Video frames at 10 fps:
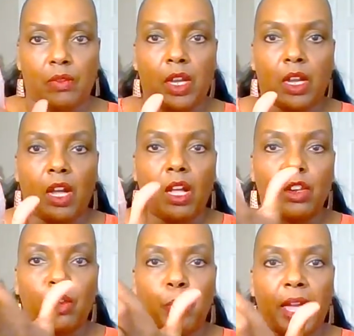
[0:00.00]
the
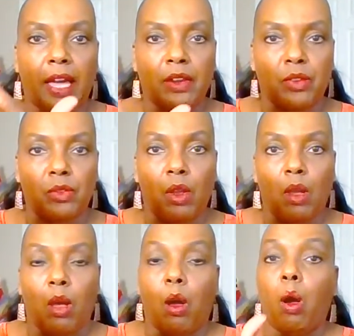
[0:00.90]
color pattern
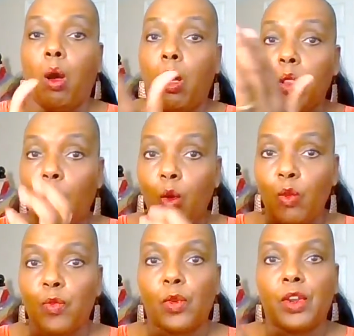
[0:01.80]
all
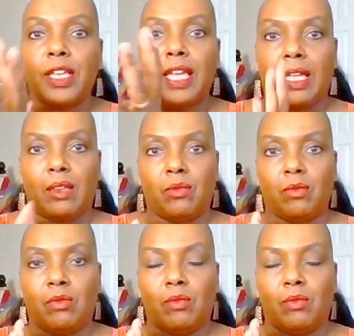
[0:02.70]
over again.